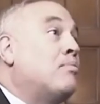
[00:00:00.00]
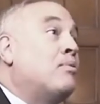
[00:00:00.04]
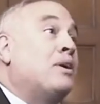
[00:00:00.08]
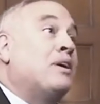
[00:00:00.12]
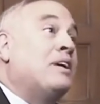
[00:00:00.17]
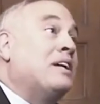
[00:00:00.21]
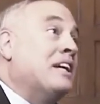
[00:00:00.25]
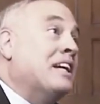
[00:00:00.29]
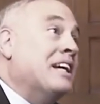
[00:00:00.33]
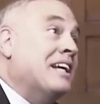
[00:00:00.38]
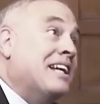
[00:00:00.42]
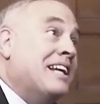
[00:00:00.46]

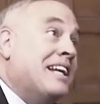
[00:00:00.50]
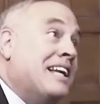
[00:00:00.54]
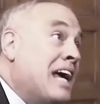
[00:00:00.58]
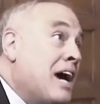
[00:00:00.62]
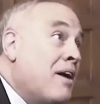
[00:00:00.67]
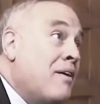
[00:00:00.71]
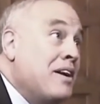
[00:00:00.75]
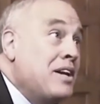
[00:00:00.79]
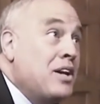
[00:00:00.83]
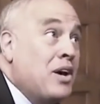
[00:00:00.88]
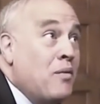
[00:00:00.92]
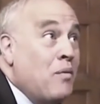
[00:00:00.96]
Brilliant.
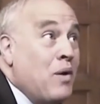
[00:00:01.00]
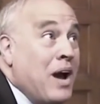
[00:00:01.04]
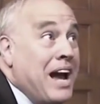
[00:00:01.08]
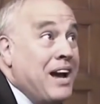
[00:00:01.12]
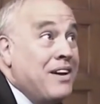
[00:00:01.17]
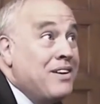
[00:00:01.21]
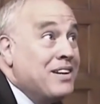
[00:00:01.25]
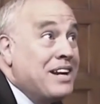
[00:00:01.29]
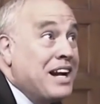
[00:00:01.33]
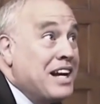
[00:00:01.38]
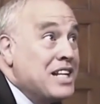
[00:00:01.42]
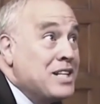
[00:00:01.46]
Now I know how
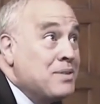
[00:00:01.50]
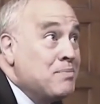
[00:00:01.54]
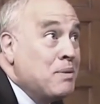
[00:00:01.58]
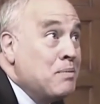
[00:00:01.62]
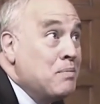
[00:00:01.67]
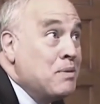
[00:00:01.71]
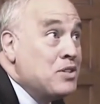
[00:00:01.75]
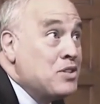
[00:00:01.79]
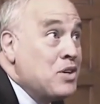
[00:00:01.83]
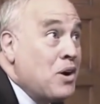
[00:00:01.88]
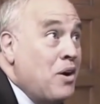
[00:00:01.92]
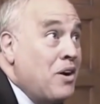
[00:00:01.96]
you got to be
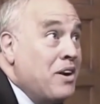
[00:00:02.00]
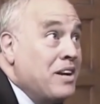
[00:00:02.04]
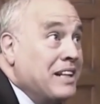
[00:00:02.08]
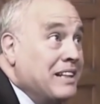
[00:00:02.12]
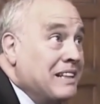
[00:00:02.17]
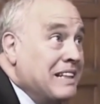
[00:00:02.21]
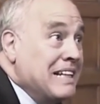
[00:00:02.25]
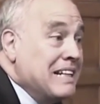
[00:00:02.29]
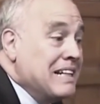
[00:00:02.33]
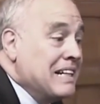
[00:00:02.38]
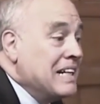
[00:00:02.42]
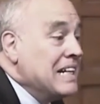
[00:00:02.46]
majority
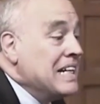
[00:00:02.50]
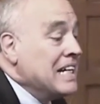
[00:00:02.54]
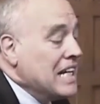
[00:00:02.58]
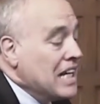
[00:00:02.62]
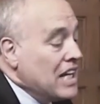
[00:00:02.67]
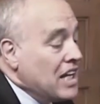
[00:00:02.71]
leader.